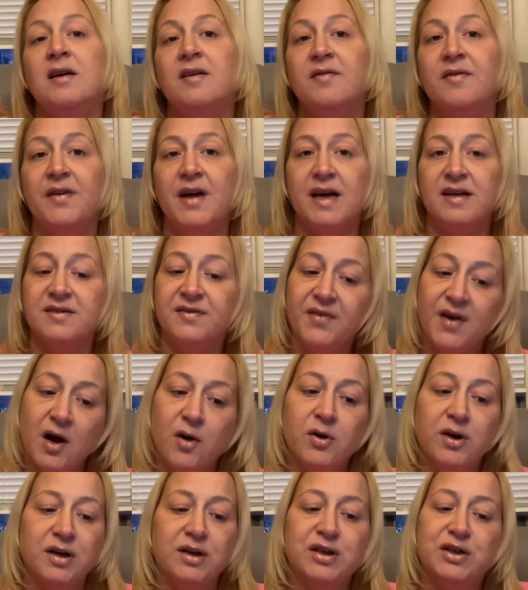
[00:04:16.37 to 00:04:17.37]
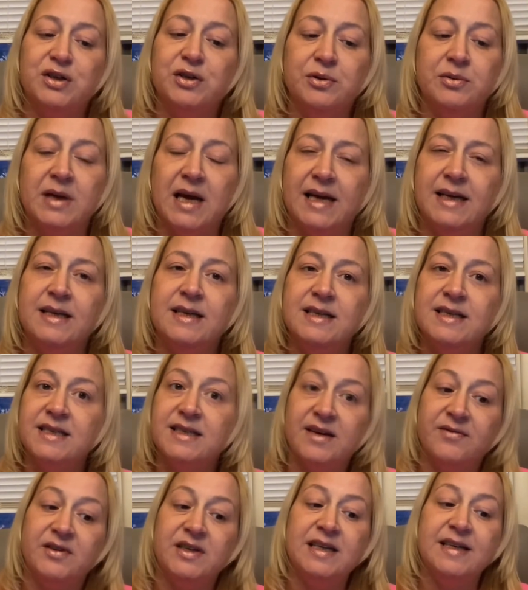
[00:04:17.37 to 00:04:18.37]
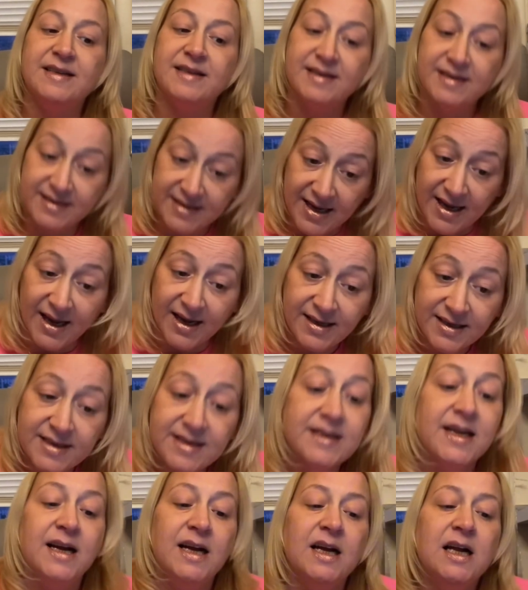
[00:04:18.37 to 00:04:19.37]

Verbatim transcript: Fast forward to 1976,